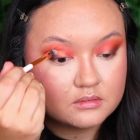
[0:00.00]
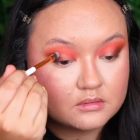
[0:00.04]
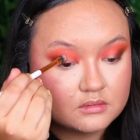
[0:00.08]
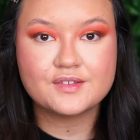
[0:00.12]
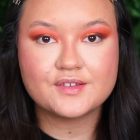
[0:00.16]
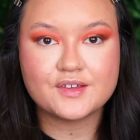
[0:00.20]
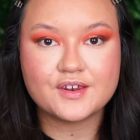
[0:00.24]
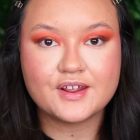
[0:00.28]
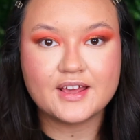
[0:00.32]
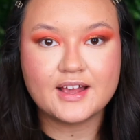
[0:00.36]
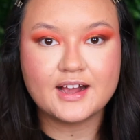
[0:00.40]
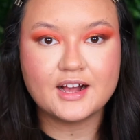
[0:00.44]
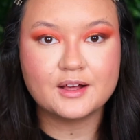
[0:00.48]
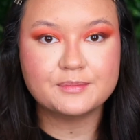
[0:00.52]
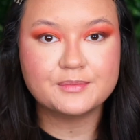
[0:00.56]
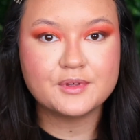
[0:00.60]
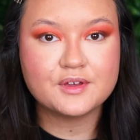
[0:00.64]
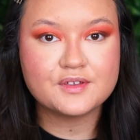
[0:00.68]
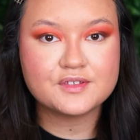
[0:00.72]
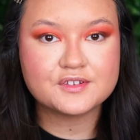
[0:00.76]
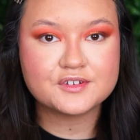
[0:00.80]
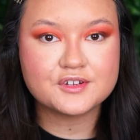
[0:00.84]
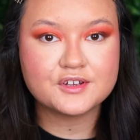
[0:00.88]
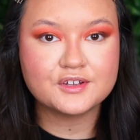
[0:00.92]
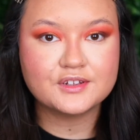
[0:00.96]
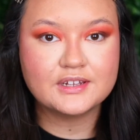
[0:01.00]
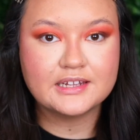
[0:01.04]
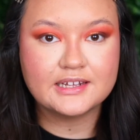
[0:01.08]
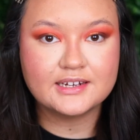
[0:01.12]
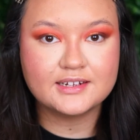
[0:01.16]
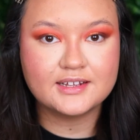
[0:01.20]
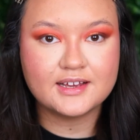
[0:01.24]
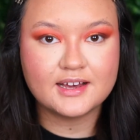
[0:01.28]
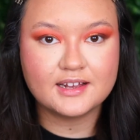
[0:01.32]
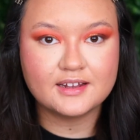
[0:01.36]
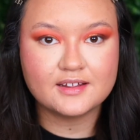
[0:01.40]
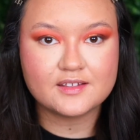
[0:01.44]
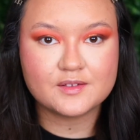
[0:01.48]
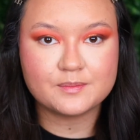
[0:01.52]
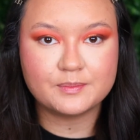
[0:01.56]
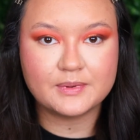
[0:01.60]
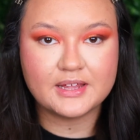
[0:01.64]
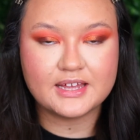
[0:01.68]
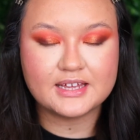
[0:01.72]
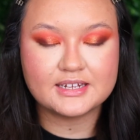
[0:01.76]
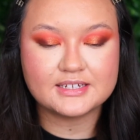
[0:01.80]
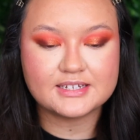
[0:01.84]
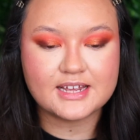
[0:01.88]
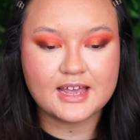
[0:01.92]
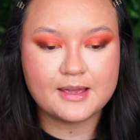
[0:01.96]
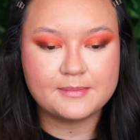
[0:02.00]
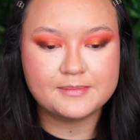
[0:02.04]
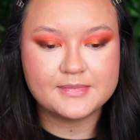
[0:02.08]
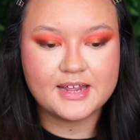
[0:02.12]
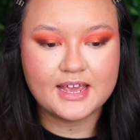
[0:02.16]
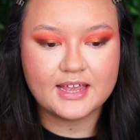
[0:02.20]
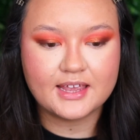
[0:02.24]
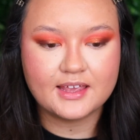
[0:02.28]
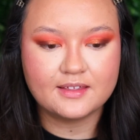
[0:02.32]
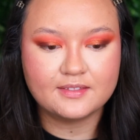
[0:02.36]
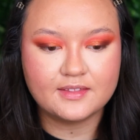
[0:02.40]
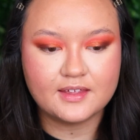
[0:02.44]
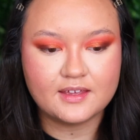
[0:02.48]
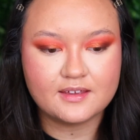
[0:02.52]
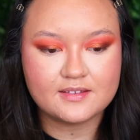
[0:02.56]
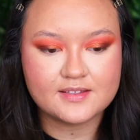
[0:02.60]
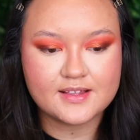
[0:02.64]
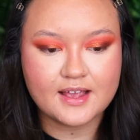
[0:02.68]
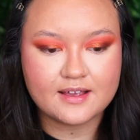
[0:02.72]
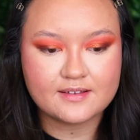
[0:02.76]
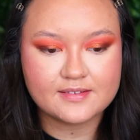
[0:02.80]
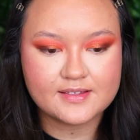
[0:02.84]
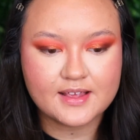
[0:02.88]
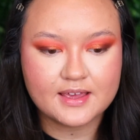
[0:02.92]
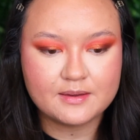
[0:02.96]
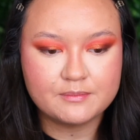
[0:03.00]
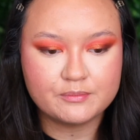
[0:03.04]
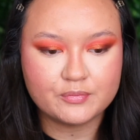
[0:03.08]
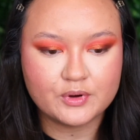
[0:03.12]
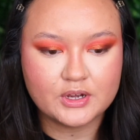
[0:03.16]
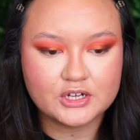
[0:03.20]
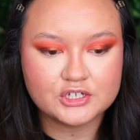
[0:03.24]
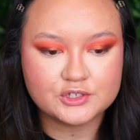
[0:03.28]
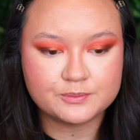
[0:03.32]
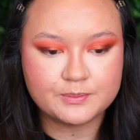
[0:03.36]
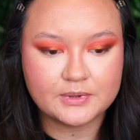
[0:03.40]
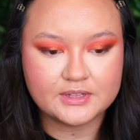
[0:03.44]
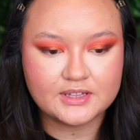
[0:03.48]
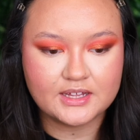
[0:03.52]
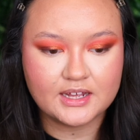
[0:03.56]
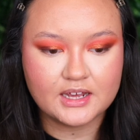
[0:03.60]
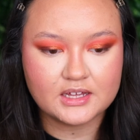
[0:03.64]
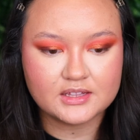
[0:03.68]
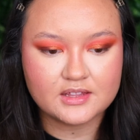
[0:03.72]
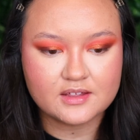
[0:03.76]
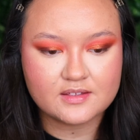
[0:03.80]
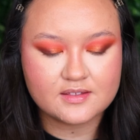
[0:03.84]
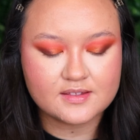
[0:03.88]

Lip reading: So to help those two lid colors blend, I'm taking the exact same brush but the other